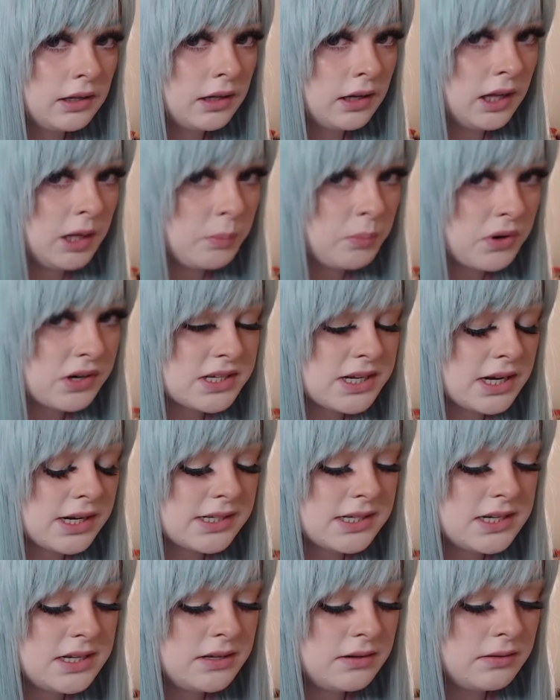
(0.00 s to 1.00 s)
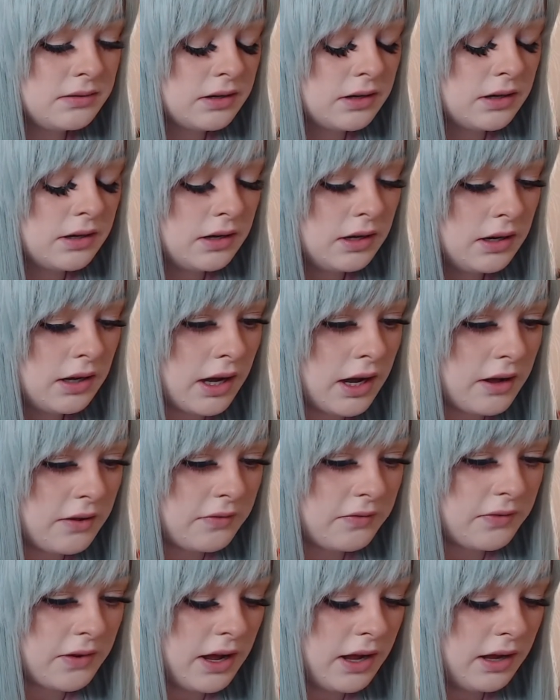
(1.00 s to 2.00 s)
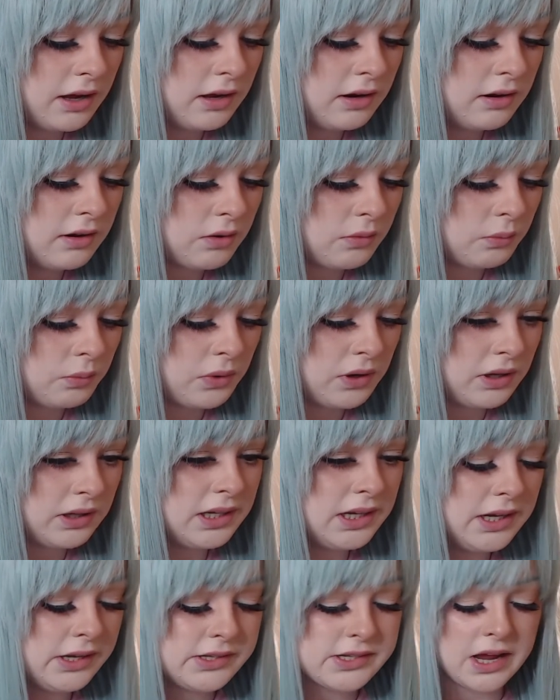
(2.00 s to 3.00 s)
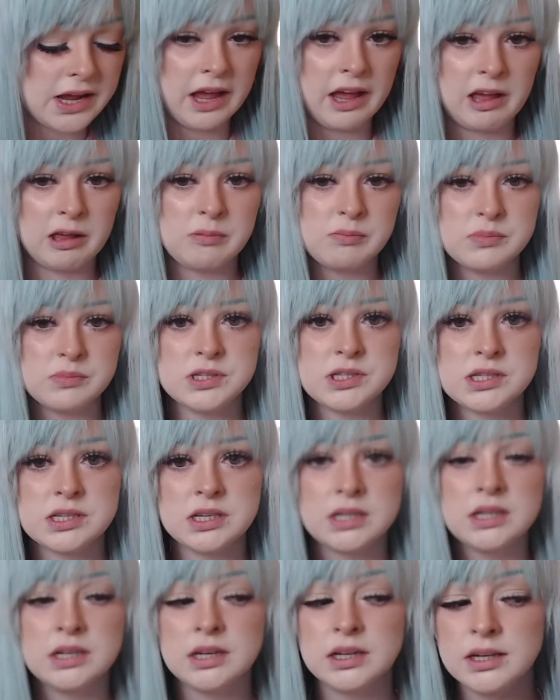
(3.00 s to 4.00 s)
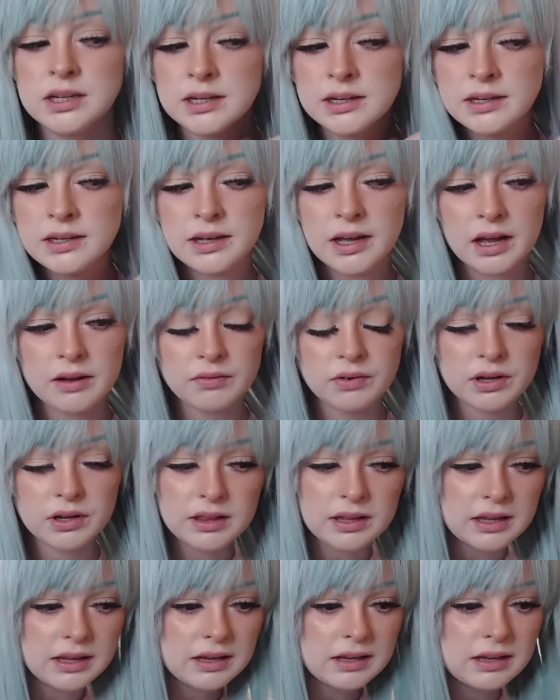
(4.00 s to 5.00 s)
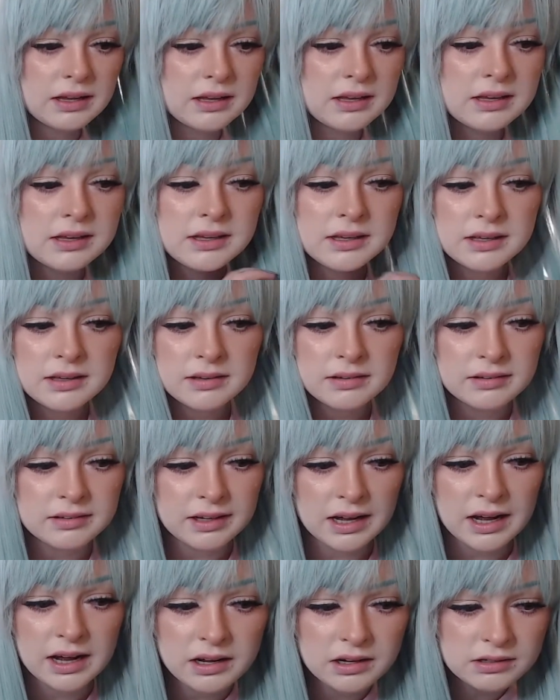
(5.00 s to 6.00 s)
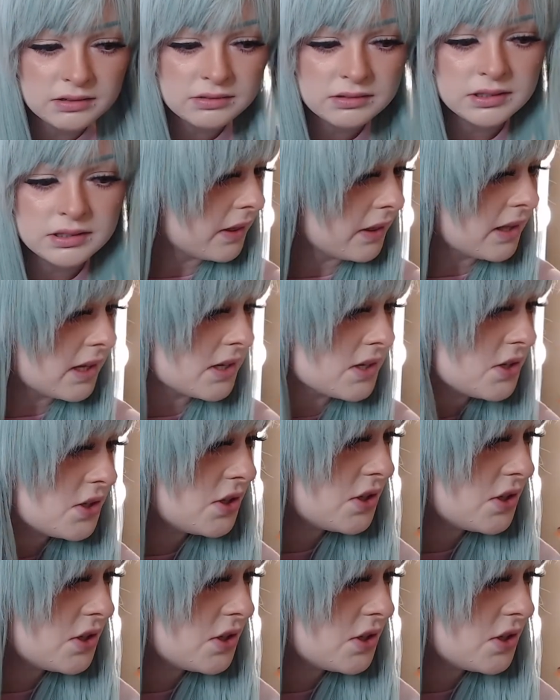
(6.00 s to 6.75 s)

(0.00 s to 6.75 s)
heat protectant, I find really tames everything down. This